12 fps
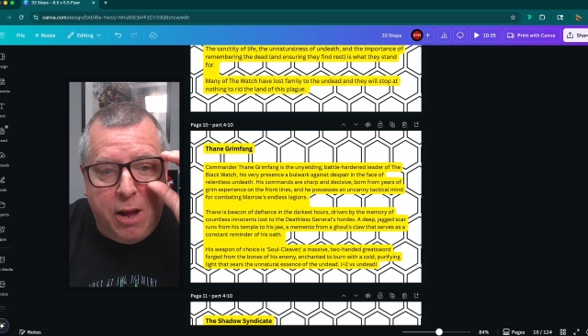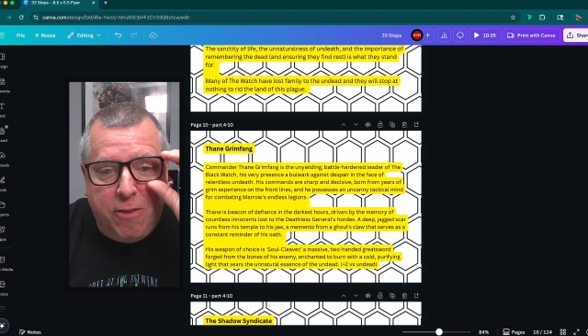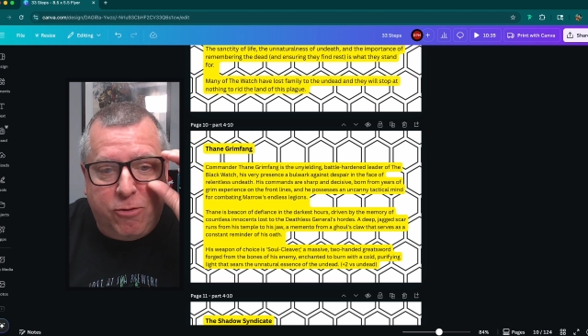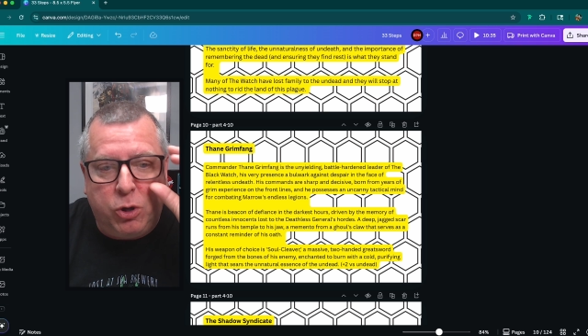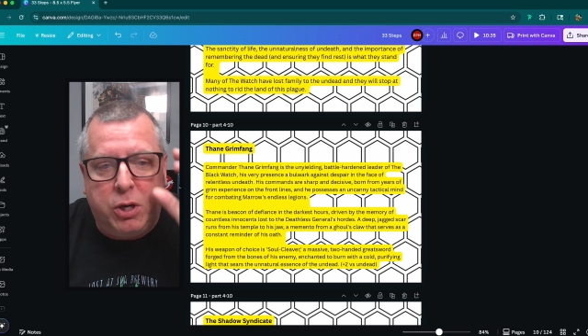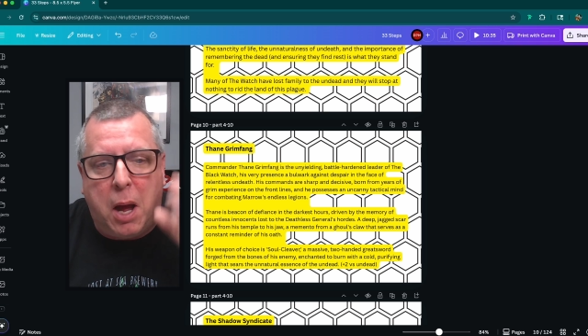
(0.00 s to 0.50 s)

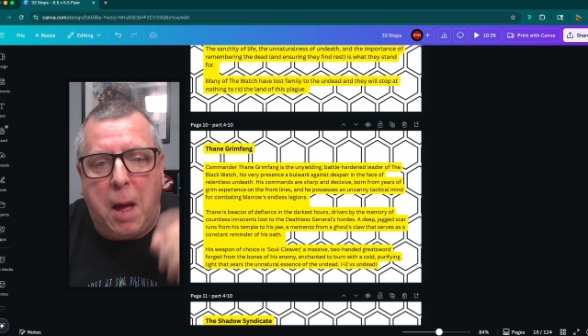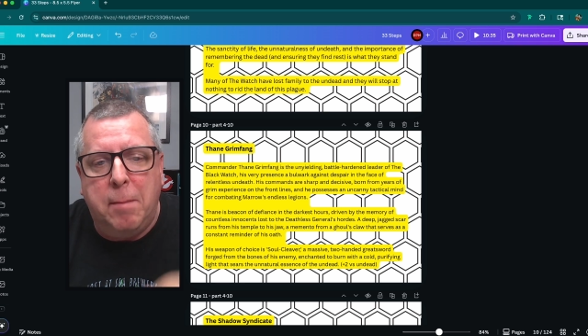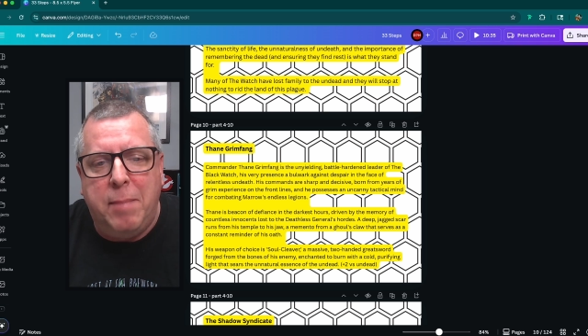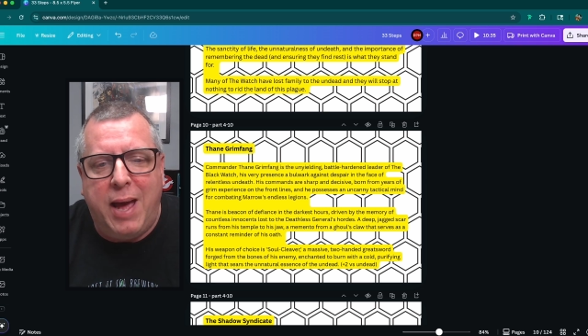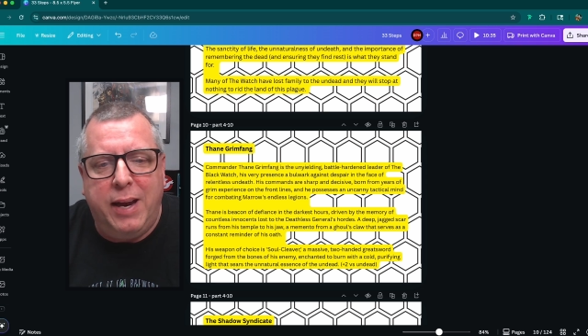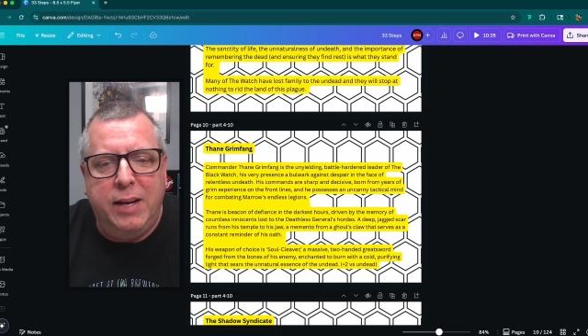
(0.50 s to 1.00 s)
for
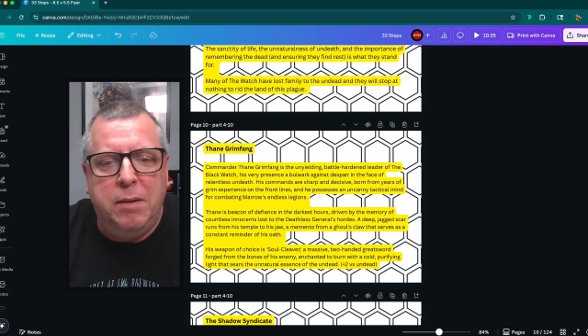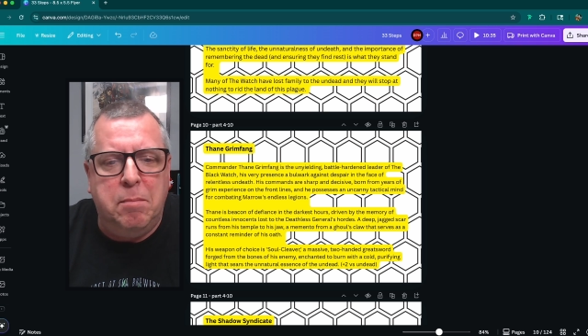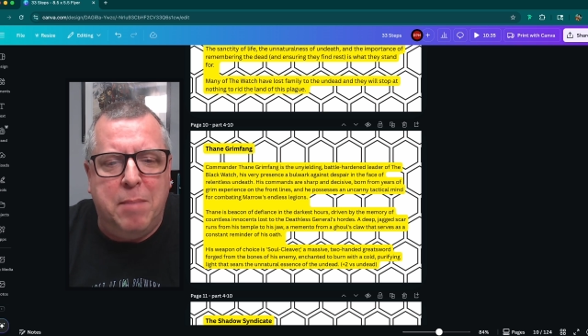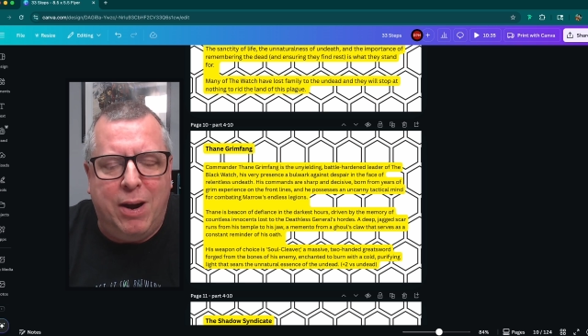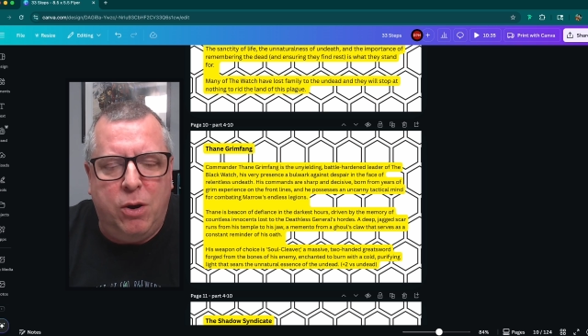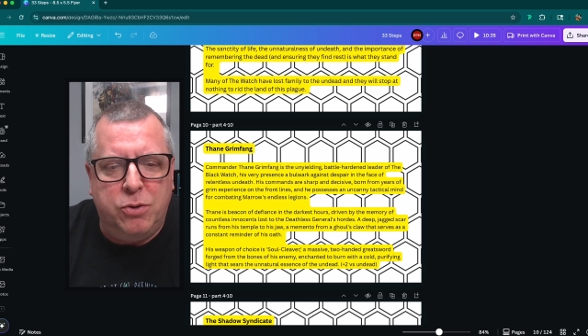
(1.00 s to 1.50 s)
combating
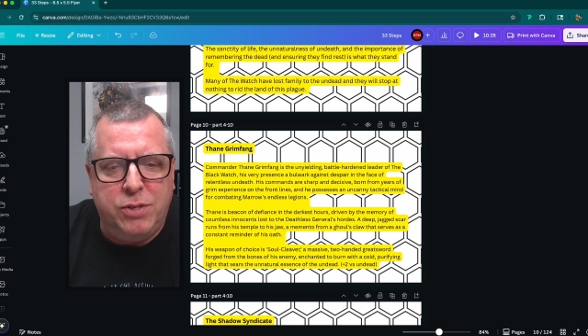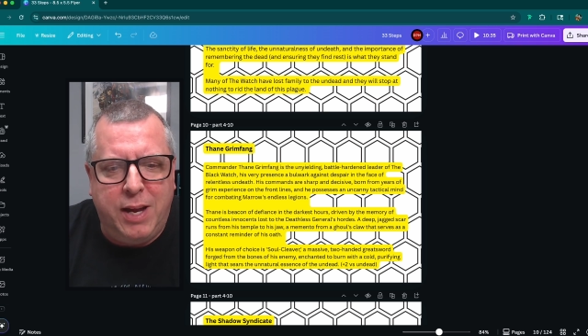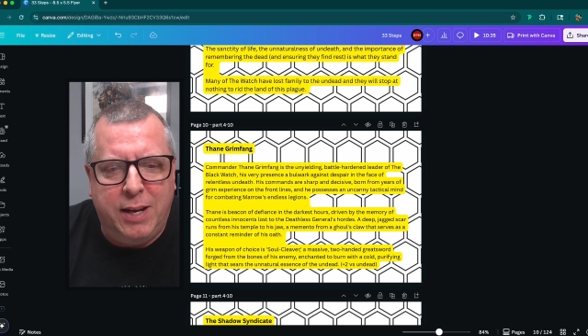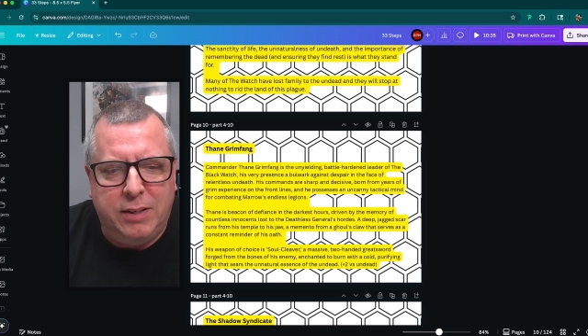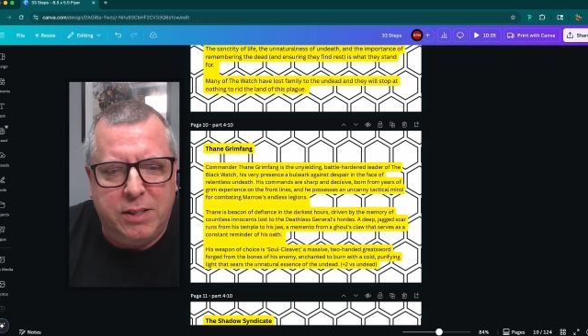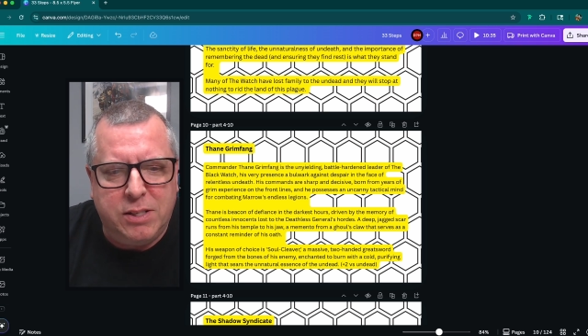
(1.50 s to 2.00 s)
Marrow's
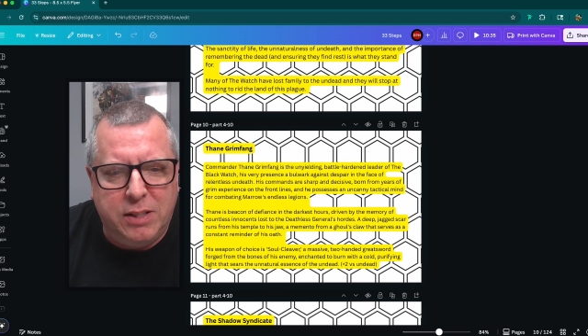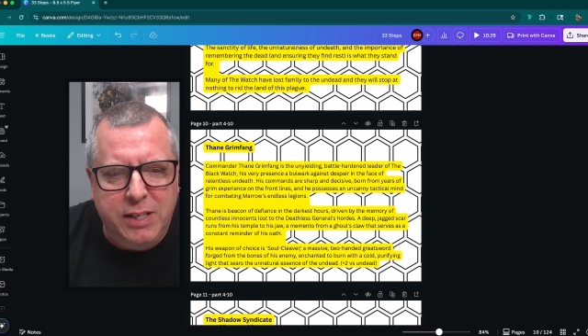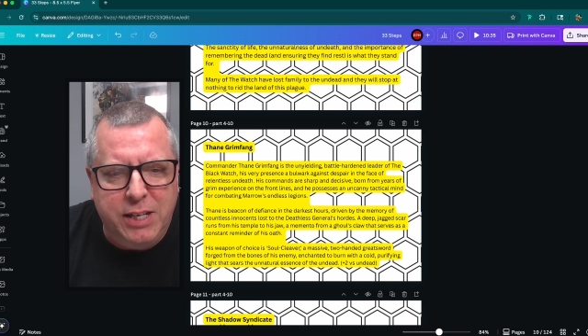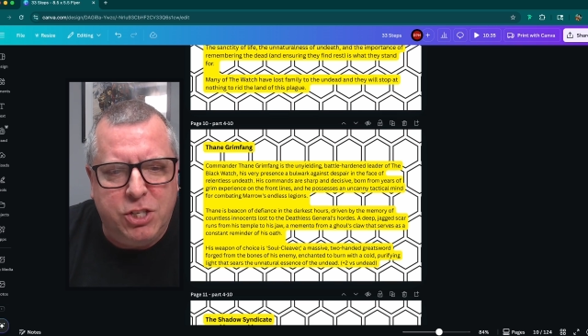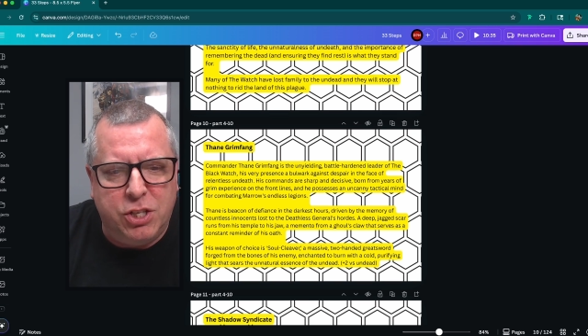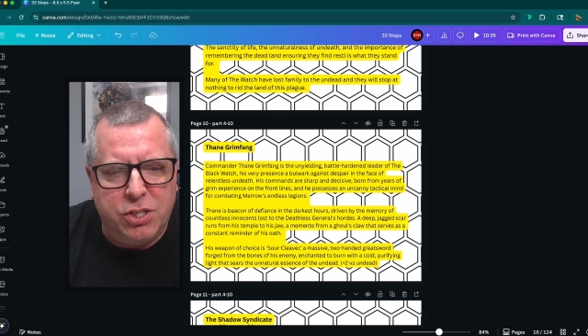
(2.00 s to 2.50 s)
endless
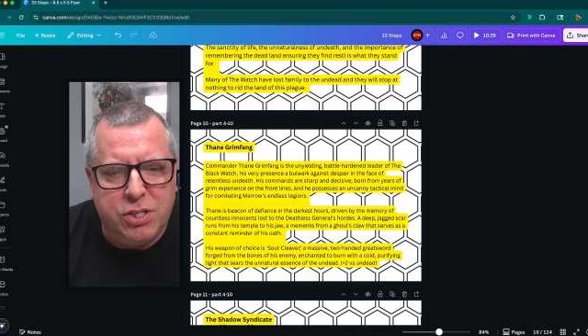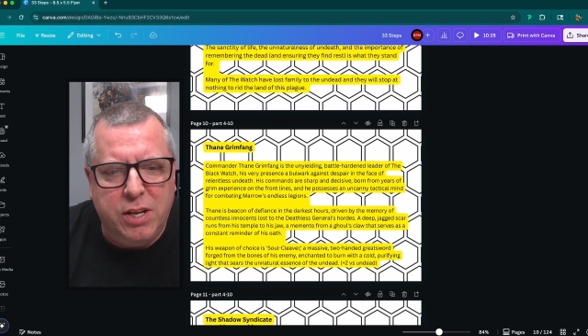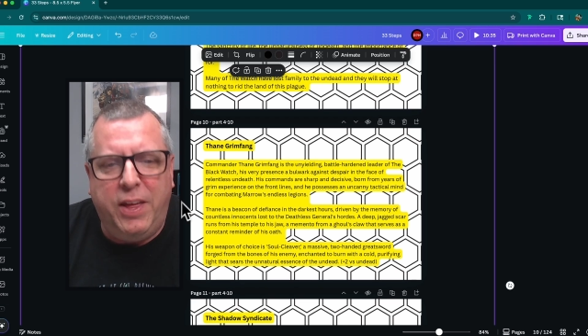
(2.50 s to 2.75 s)
legions.